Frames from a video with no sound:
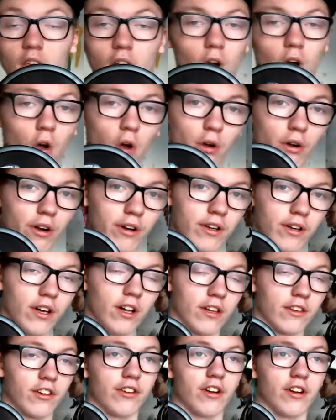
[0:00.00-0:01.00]
or
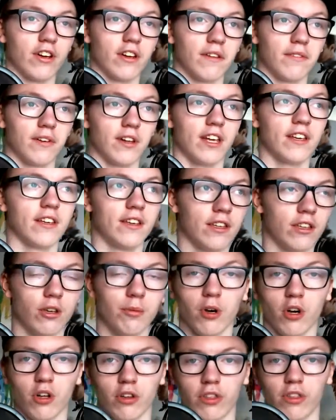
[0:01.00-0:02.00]
alternatively you
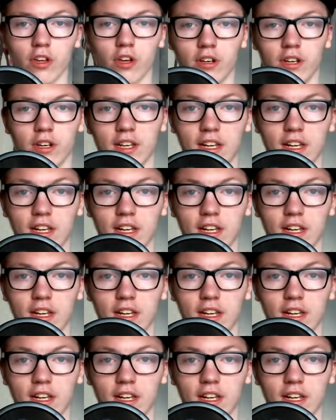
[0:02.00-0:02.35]
bought the